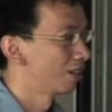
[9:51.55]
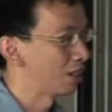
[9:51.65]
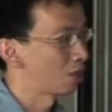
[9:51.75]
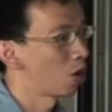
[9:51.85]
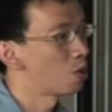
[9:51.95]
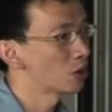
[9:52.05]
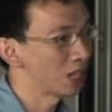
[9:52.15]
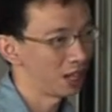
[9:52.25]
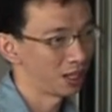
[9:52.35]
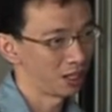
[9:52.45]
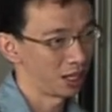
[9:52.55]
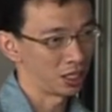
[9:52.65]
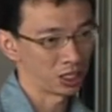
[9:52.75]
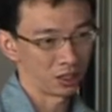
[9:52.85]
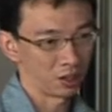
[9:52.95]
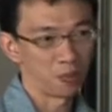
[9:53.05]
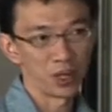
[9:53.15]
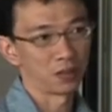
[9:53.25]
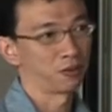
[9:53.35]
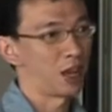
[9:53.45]
it's almost like it's a
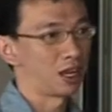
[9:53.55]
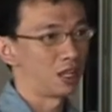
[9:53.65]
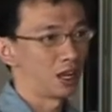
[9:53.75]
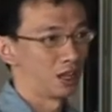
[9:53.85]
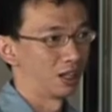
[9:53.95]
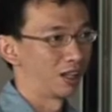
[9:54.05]
bit of idea,